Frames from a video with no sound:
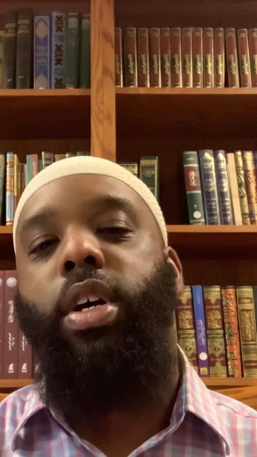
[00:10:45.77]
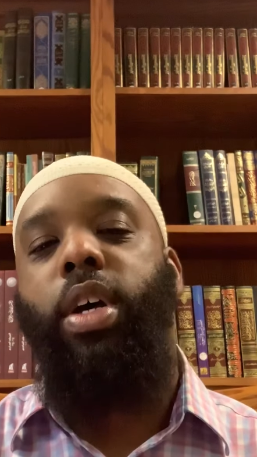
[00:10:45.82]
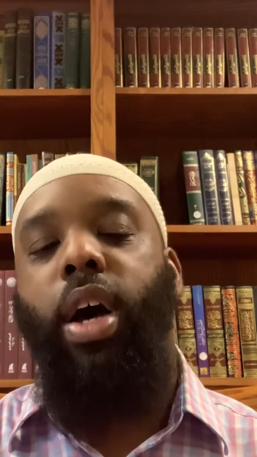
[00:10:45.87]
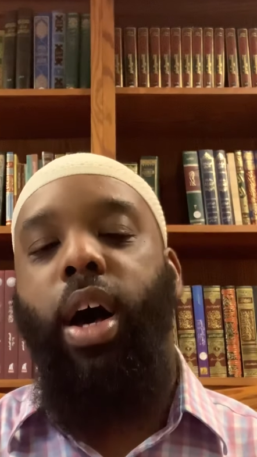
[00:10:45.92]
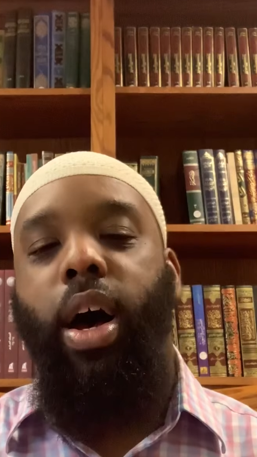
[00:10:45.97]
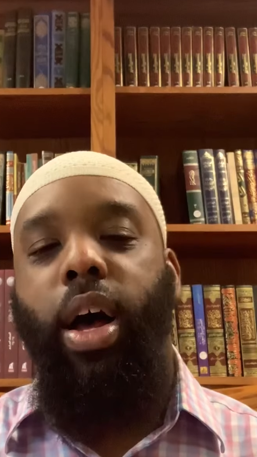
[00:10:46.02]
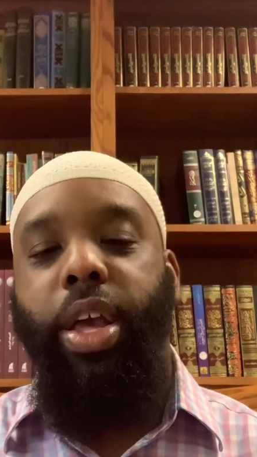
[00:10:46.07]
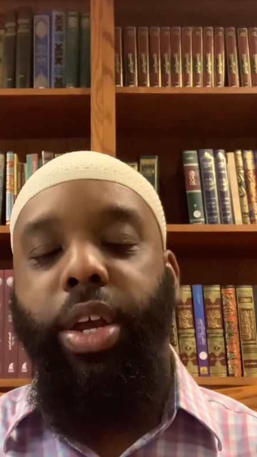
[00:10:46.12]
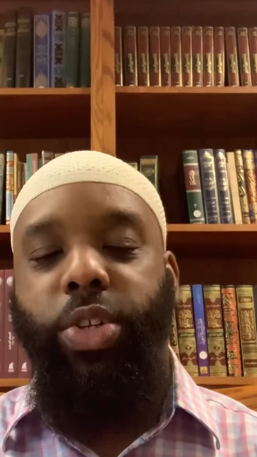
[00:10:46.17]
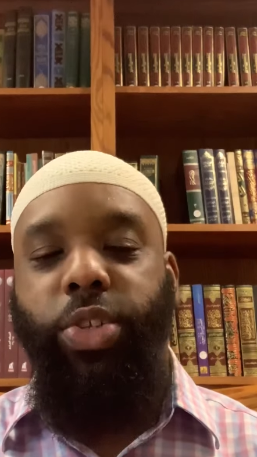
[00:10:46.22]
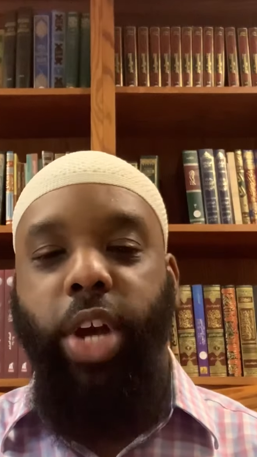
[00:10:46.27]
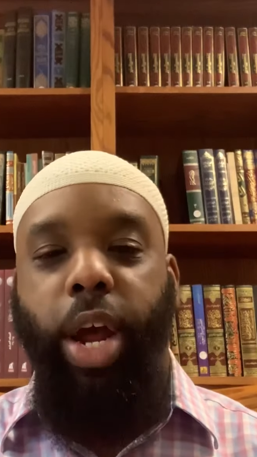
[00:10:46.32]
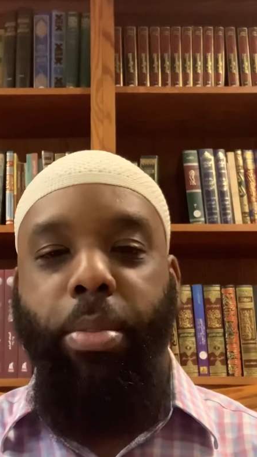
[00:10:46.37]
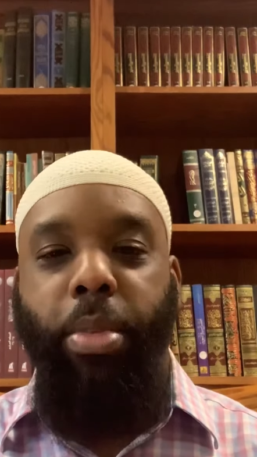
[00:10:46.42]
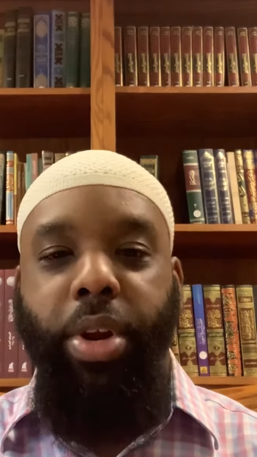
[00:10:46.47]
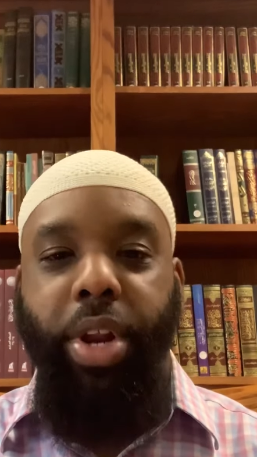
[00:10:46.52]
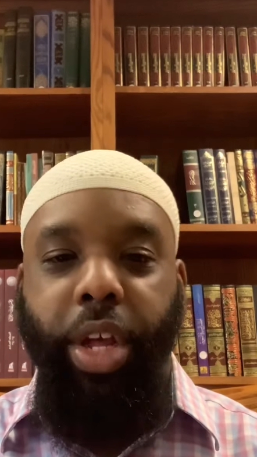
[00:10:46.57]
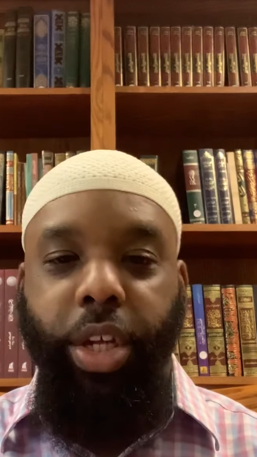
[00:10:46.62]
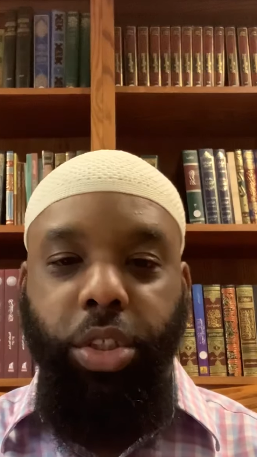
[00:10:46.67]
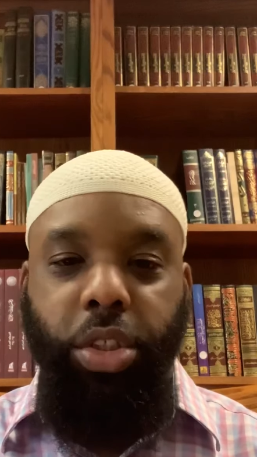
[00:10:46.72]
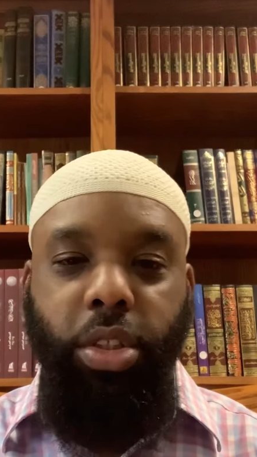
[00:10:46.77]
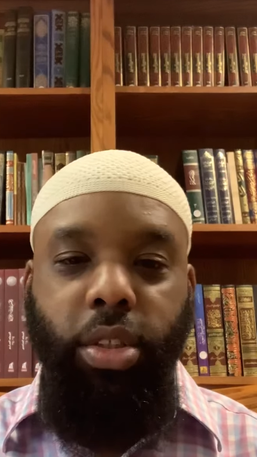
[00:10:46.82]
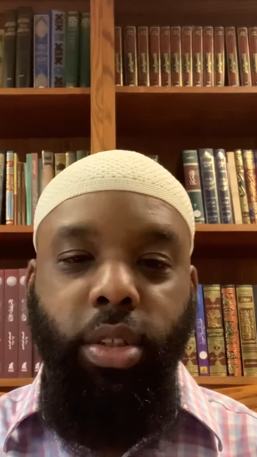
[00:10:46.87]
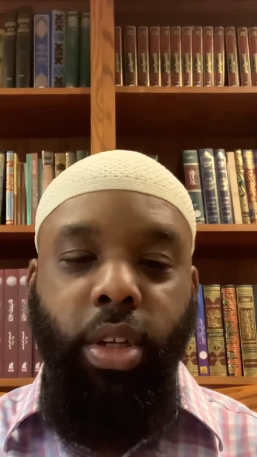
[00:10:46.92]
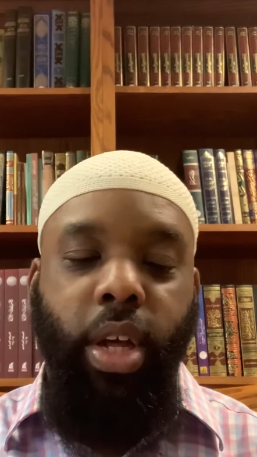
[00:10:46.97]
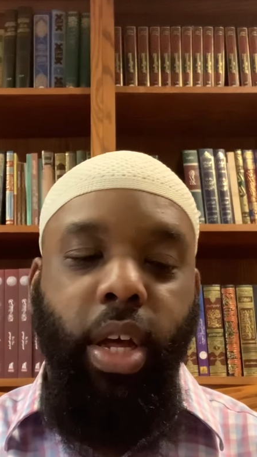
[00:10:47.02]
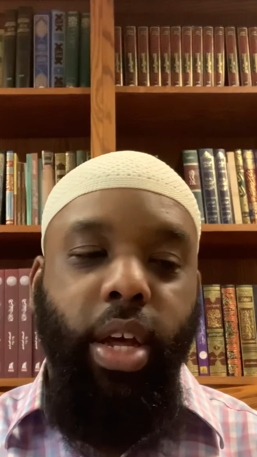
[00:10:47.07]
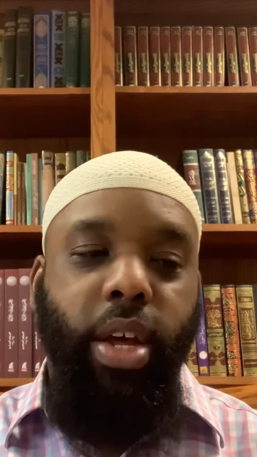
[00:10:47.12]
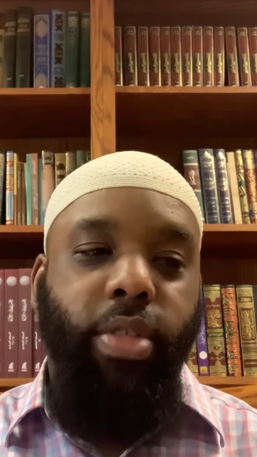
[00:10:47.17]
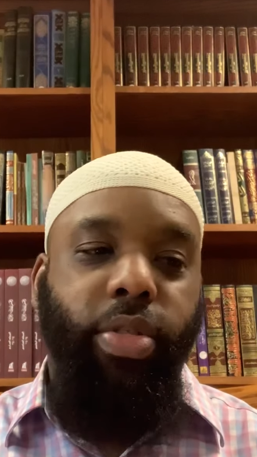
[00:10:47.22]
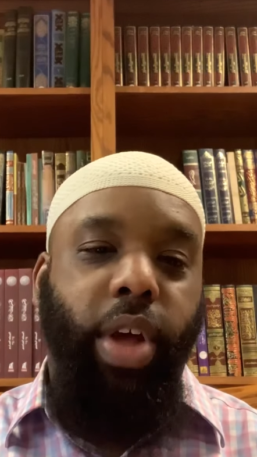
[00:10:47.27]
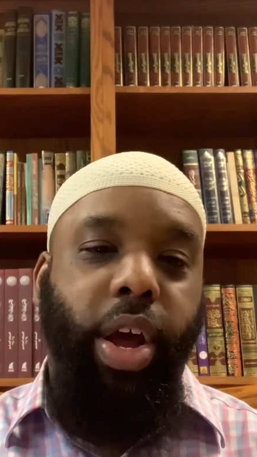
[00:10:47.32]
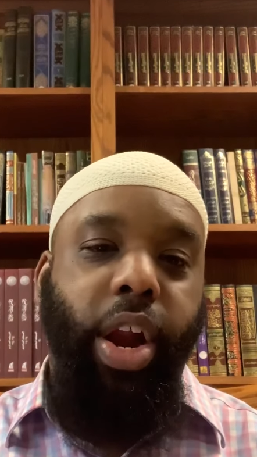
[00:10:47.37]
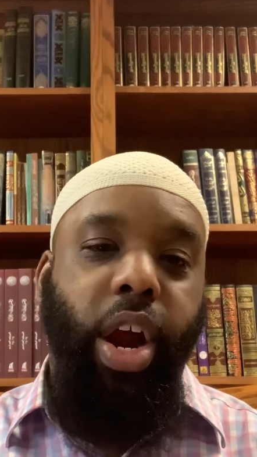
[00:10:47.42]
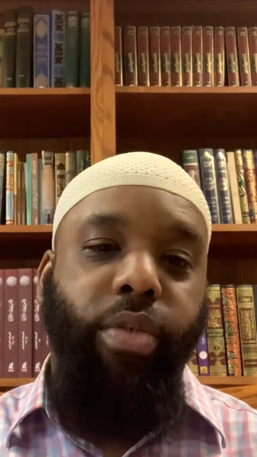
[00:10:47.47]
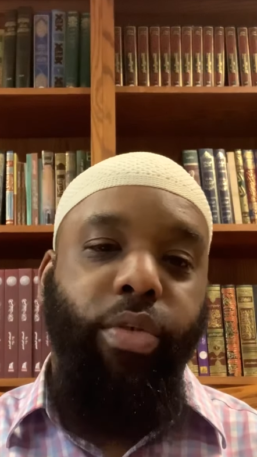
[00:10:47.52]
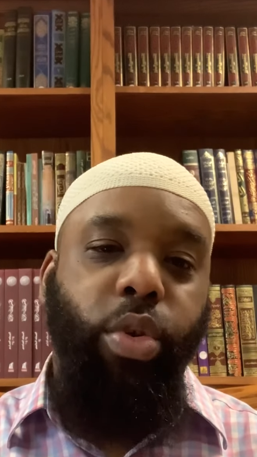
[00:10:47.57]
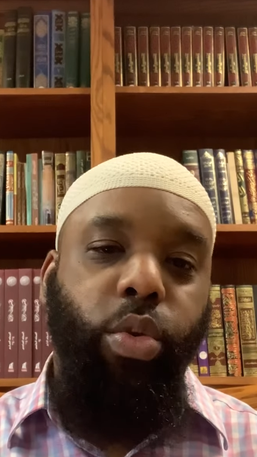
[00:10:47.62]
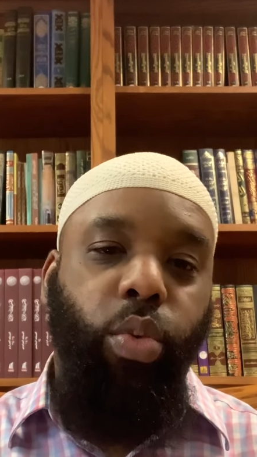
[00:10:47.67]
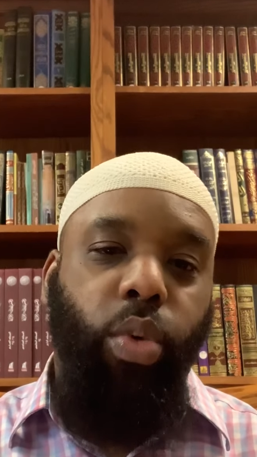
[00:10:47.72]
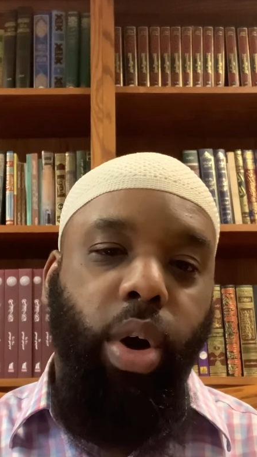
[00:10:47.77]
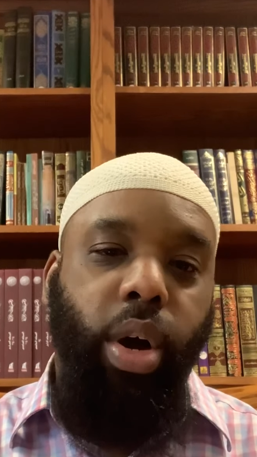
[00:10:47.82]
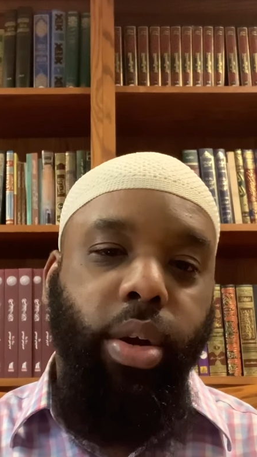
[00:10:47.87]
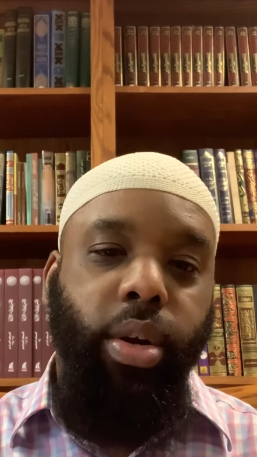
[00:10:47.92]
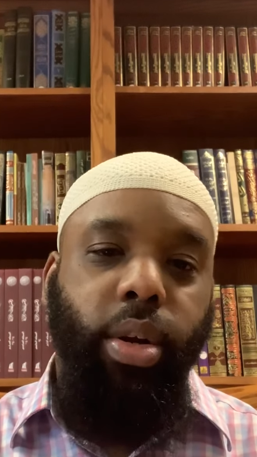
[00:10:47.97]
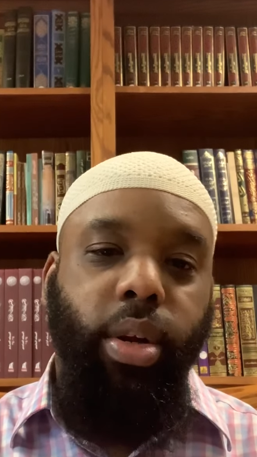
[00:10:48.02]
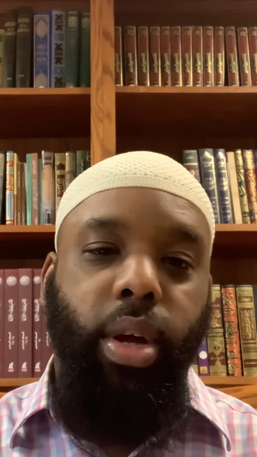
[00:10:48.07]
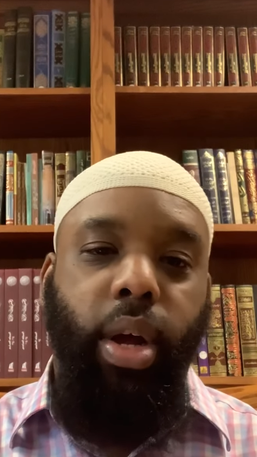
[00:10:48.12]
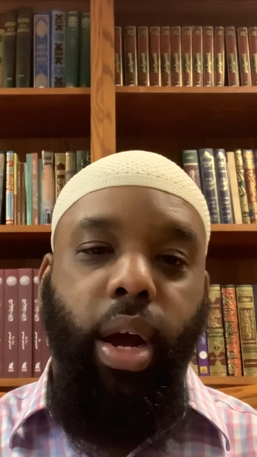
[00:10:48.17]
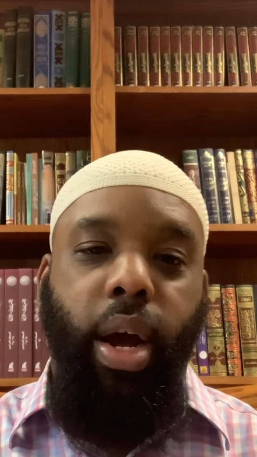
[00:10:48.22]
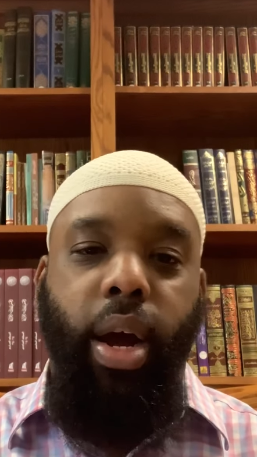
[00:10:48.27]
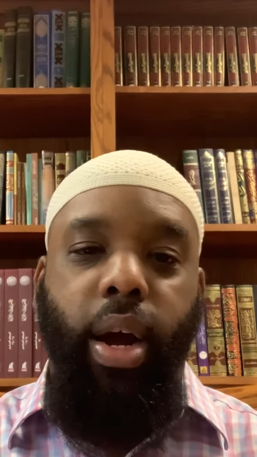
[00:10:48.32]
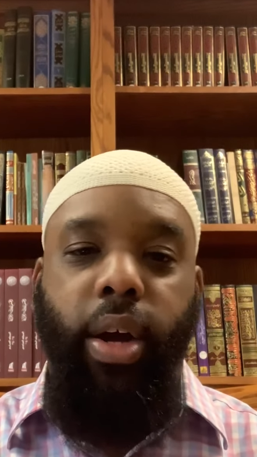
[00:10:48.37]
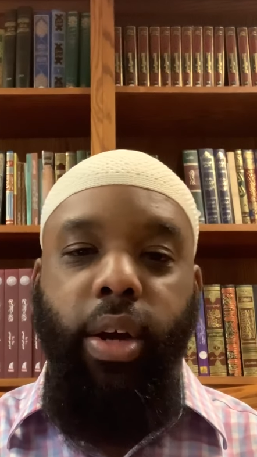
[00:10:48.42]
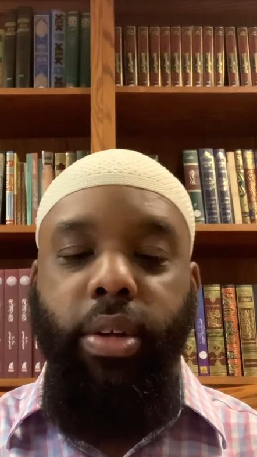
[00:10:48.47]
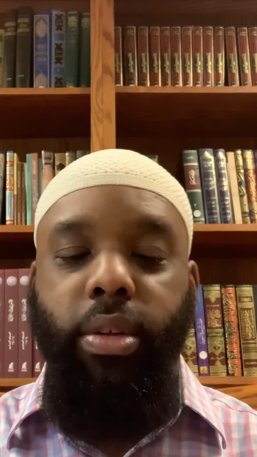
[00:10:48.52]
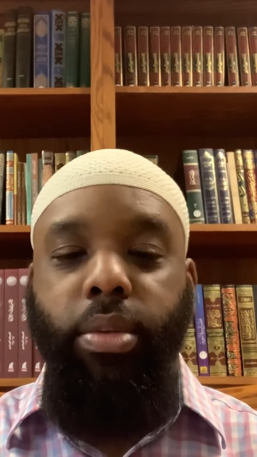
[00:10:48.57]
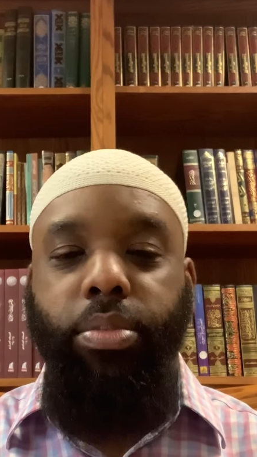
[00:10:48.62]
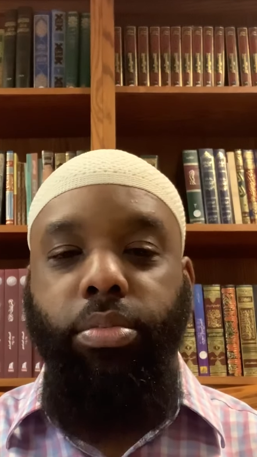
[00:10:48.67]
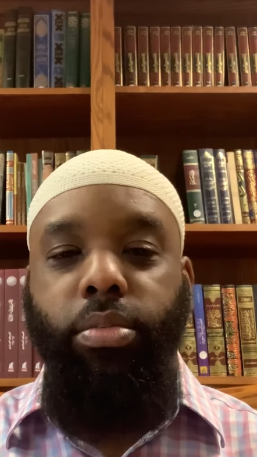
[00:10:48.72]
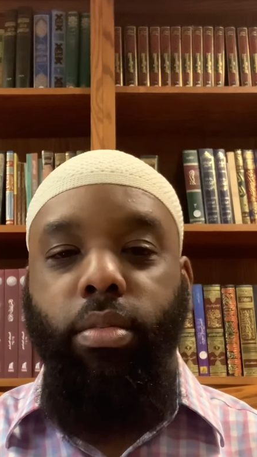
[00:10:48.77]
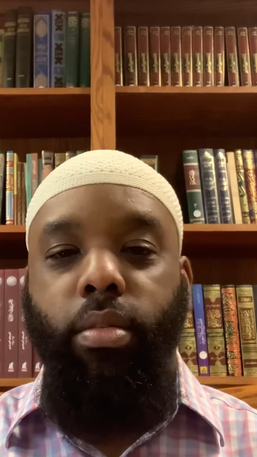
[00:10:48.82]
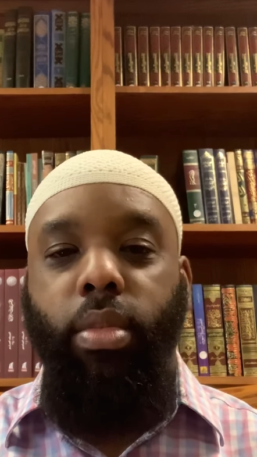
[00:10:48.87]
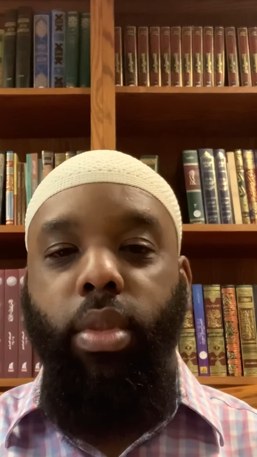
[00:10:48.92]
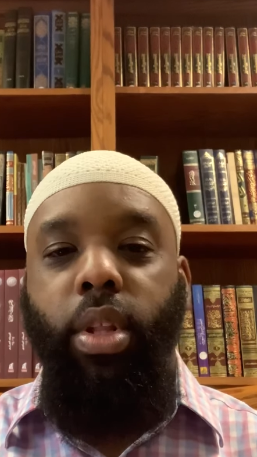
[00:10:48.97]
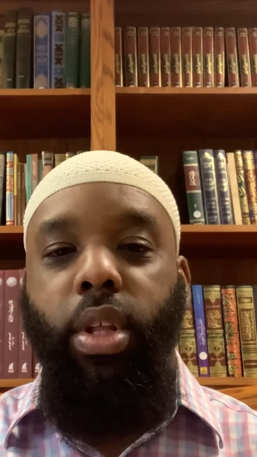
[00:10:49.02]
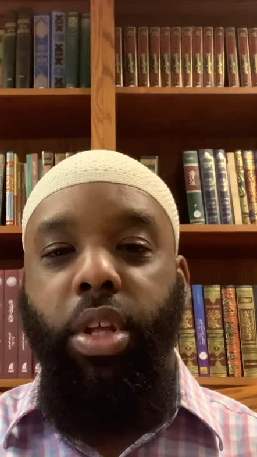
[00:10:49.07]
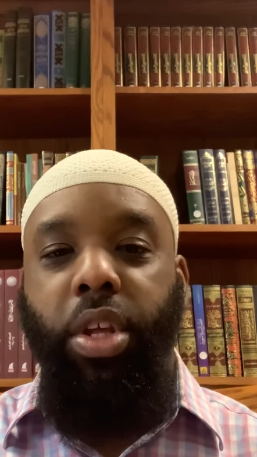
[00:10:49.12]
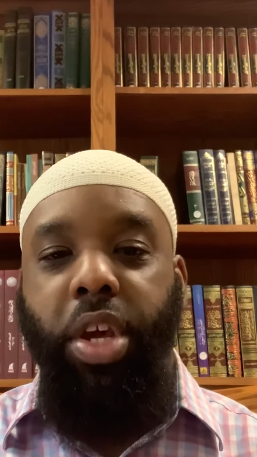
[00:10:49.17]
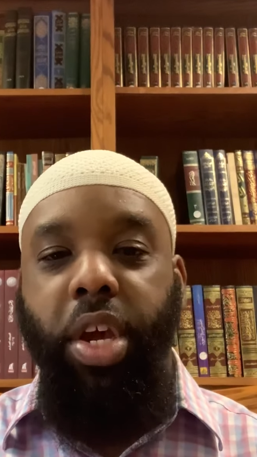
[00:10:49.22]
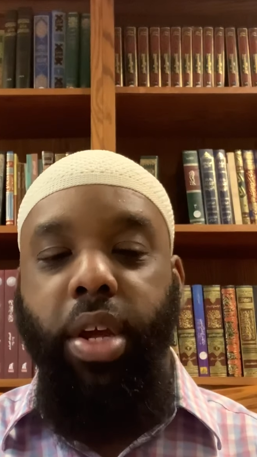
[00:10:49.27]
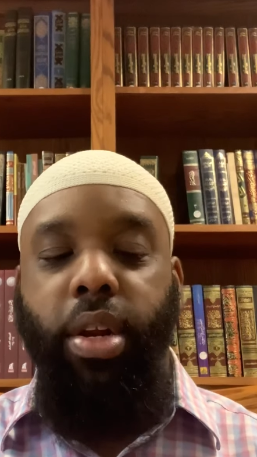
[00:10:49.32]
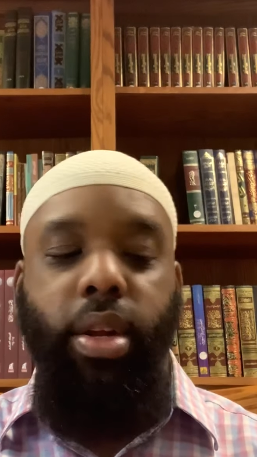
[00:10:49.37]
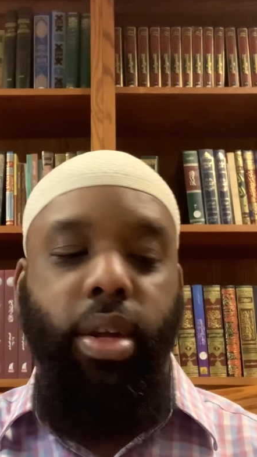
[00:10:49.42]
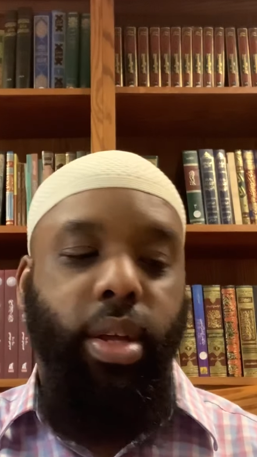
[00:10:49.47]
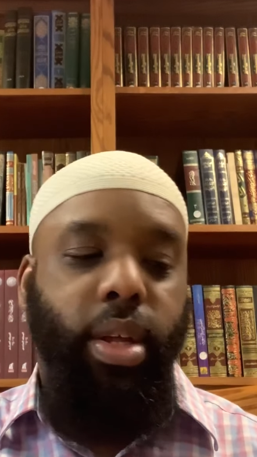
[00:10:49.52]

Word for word: uh, examination that everyone uh, get